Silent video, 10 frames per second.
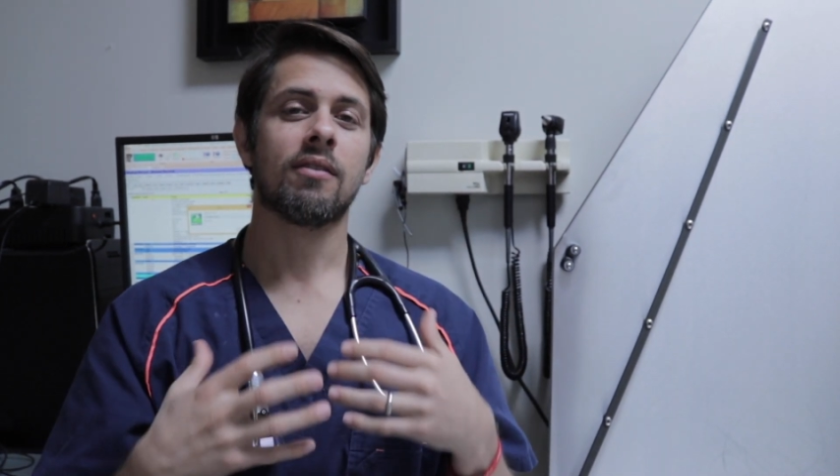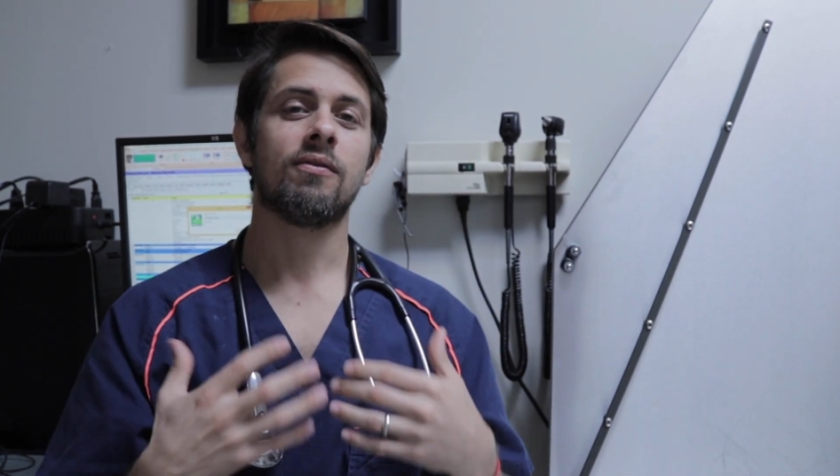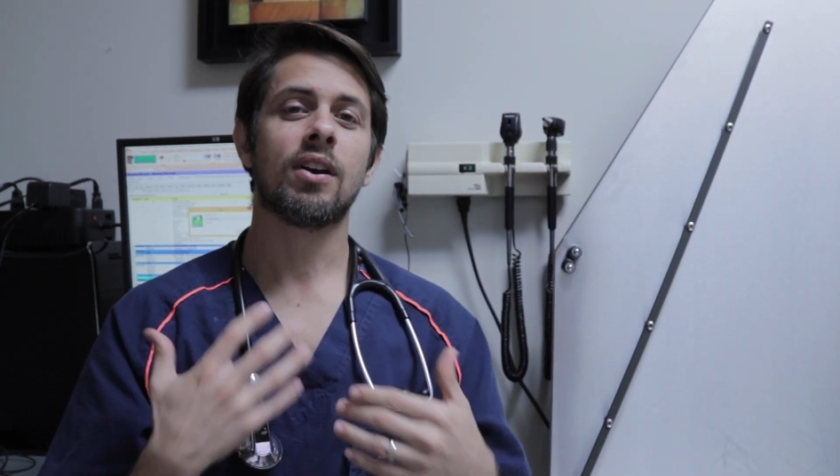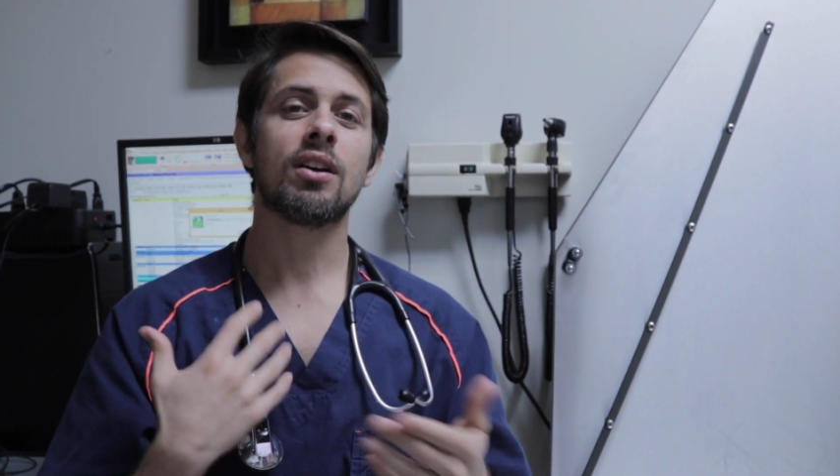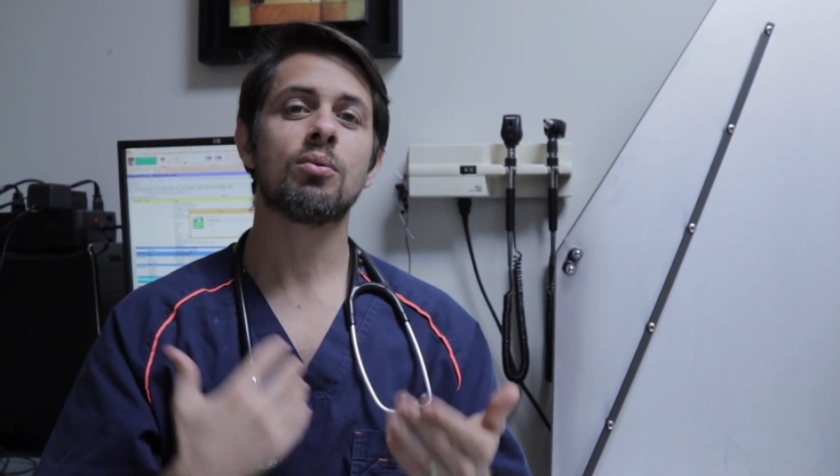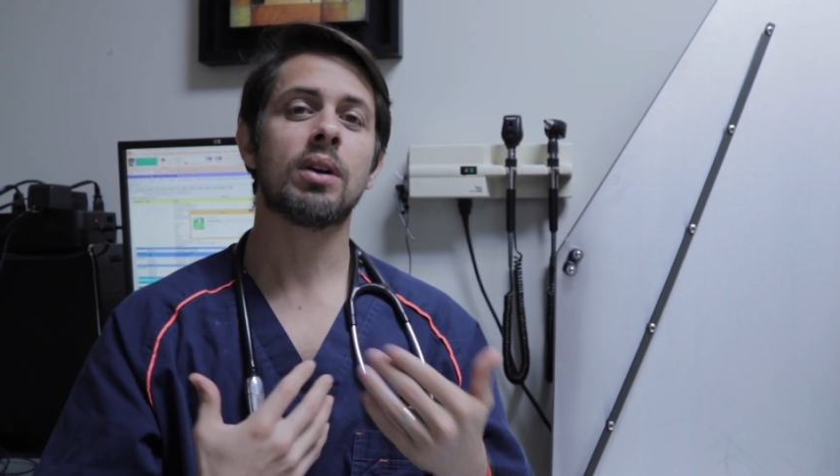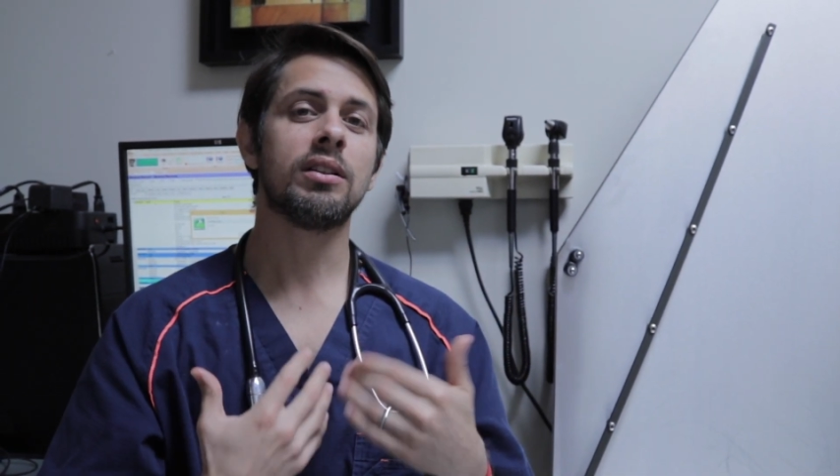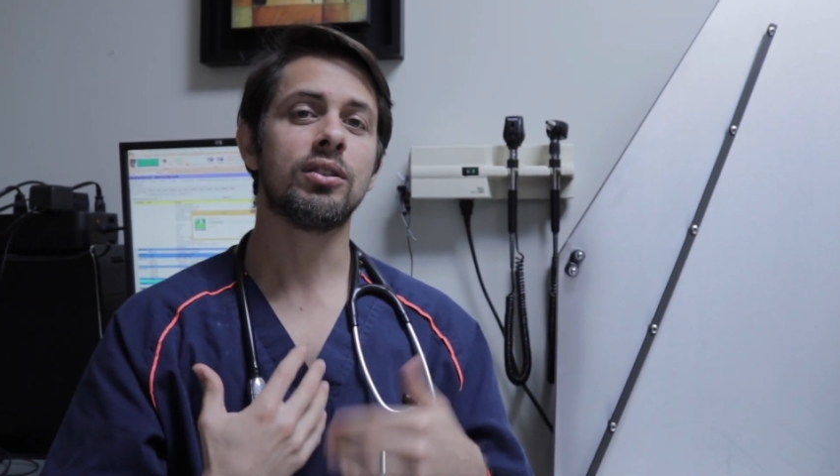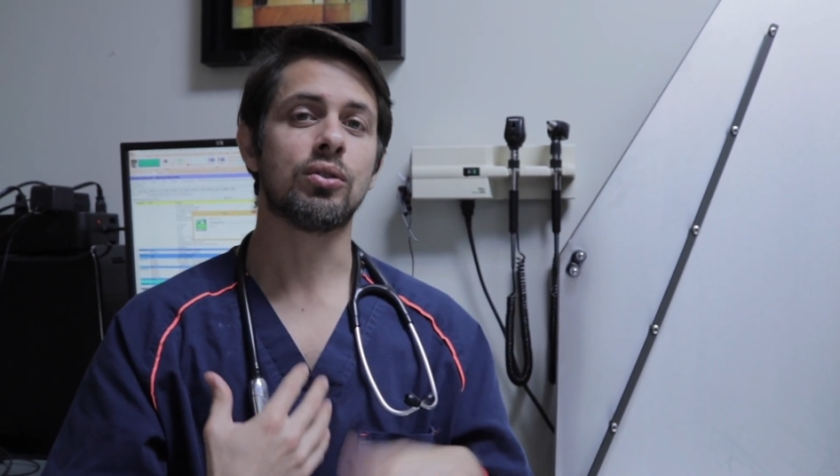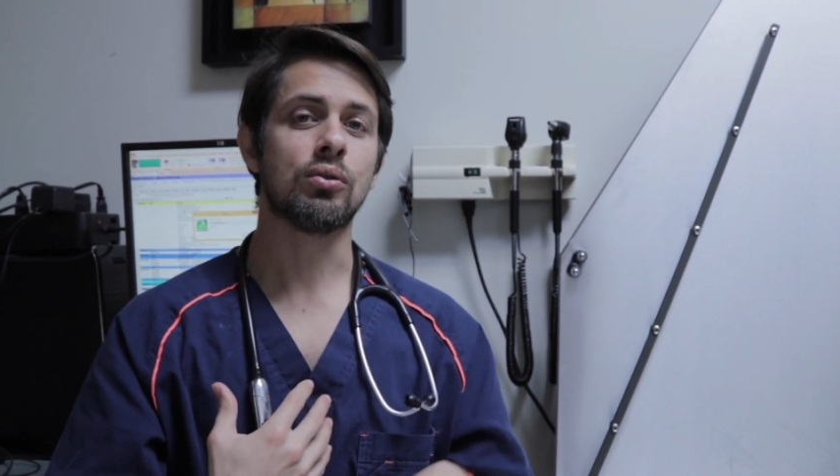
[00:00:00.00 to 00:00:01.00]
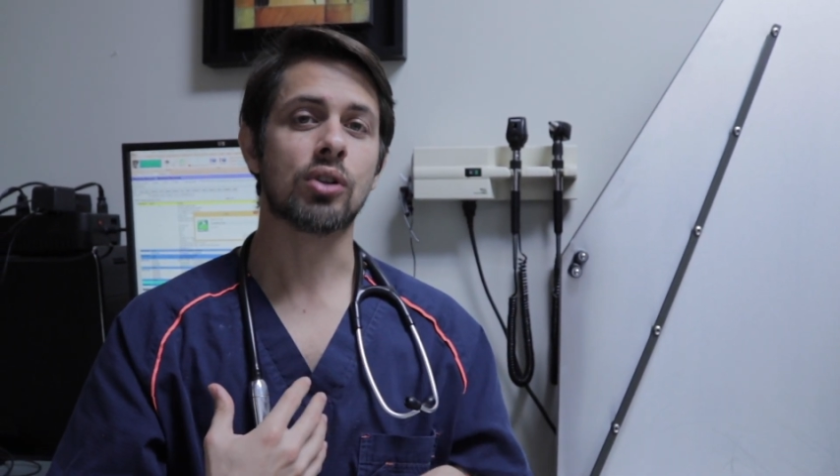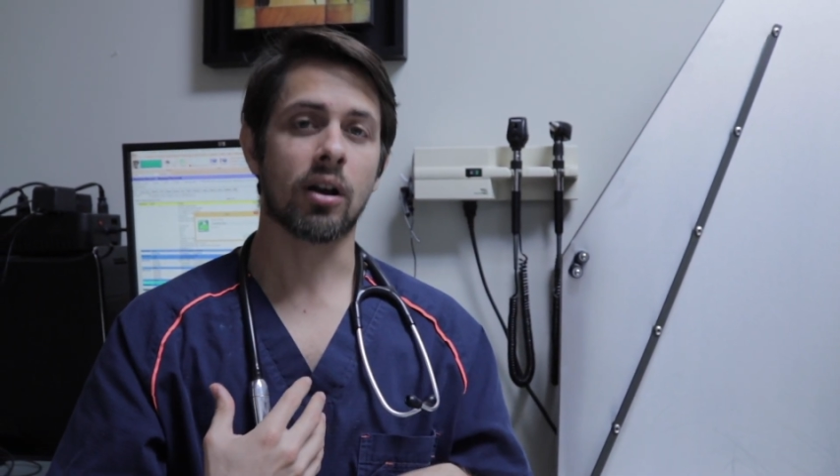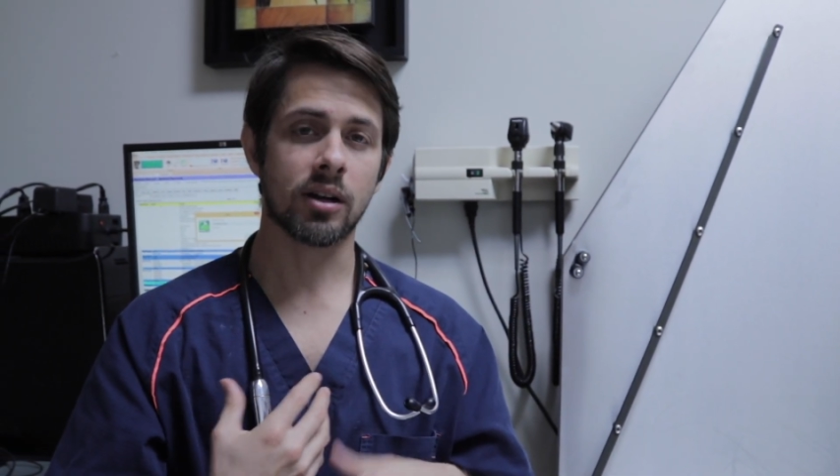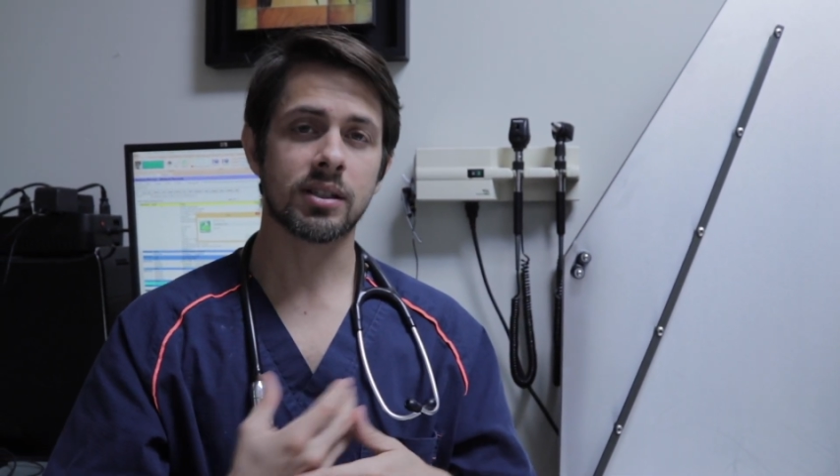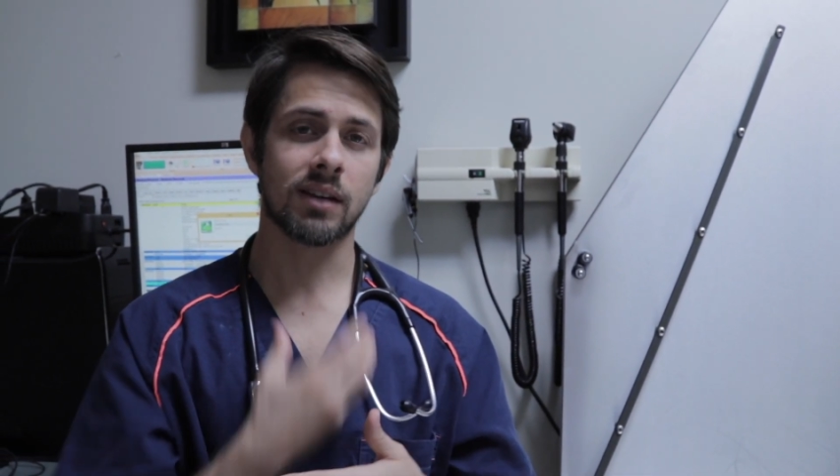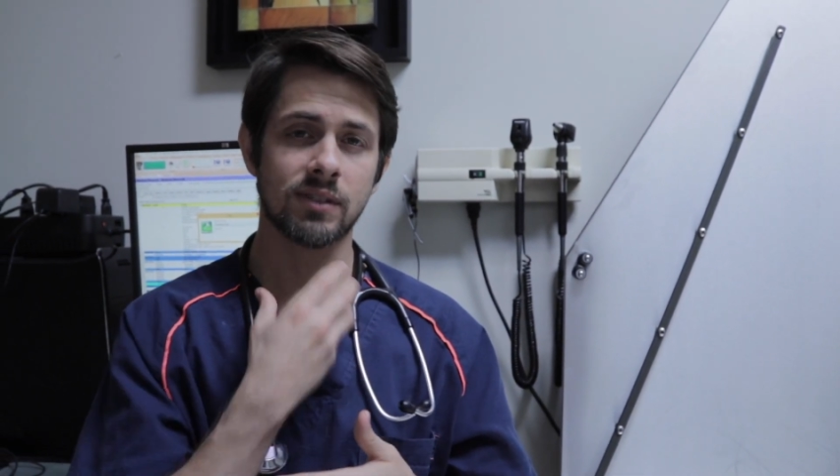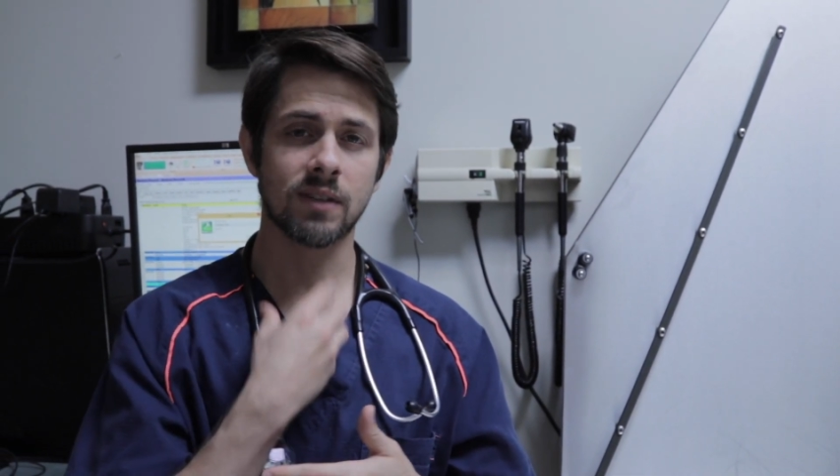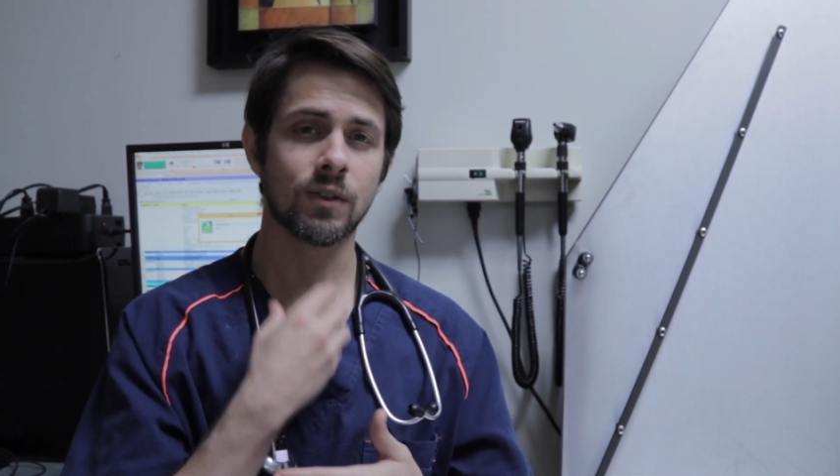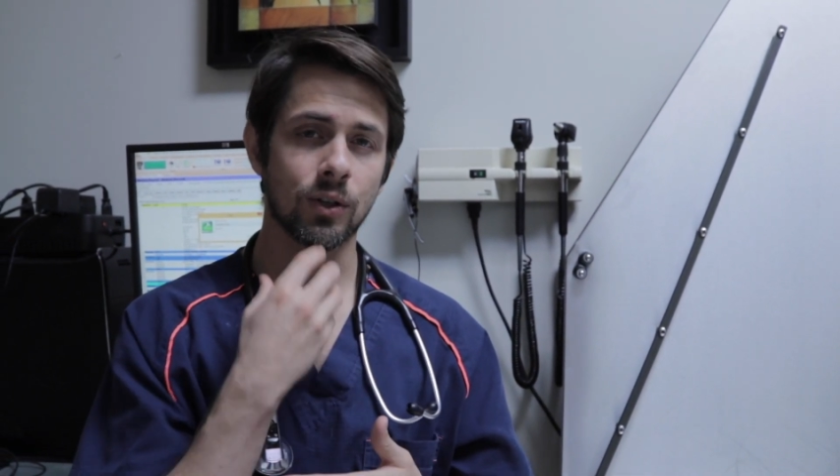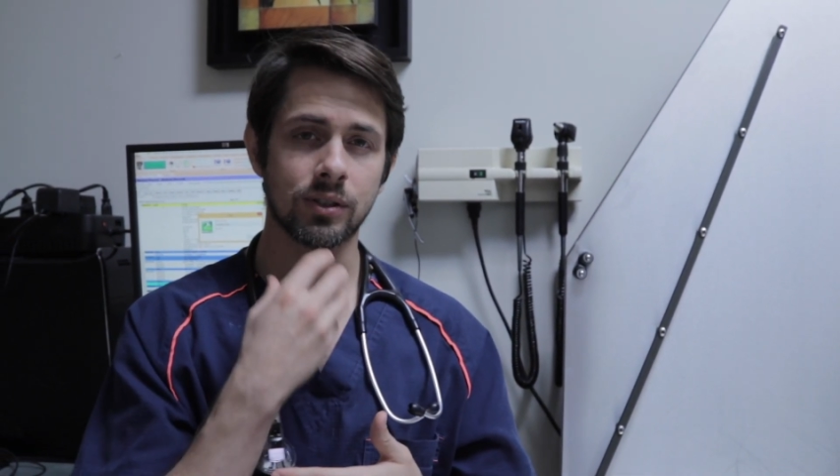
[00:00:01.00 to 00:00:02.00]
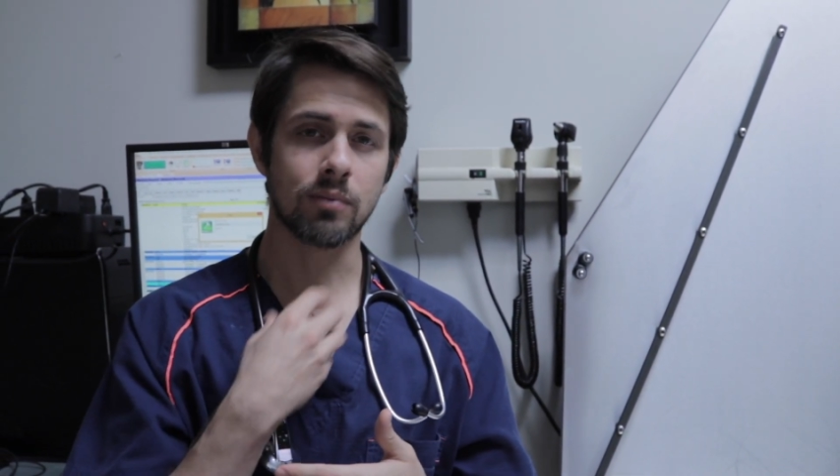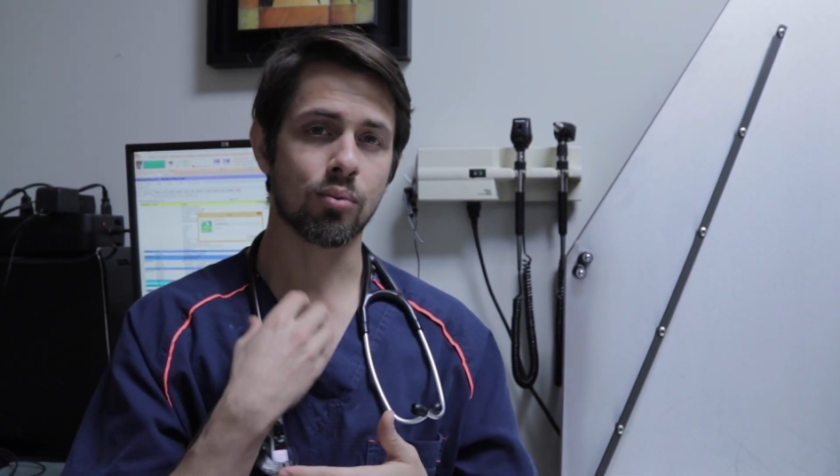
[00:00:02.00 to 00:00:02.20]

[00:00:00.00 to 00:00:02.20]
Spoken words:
Very rarely do dogs have difficulty